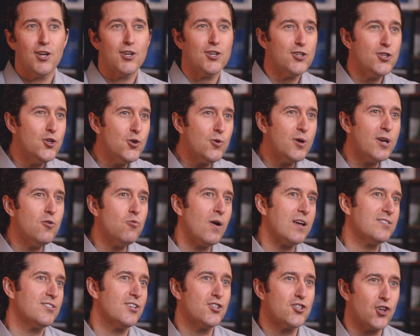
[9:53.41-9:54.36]
you can
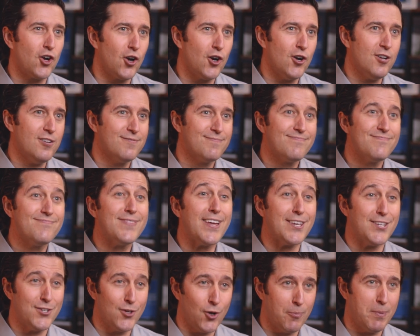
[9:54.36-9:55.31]
rest assured
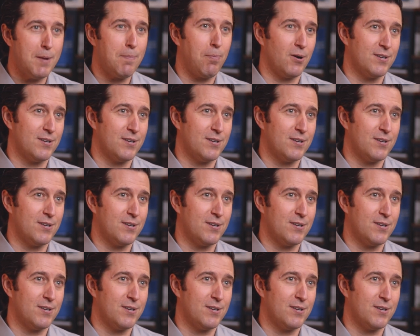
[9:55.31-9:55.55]
that you'll be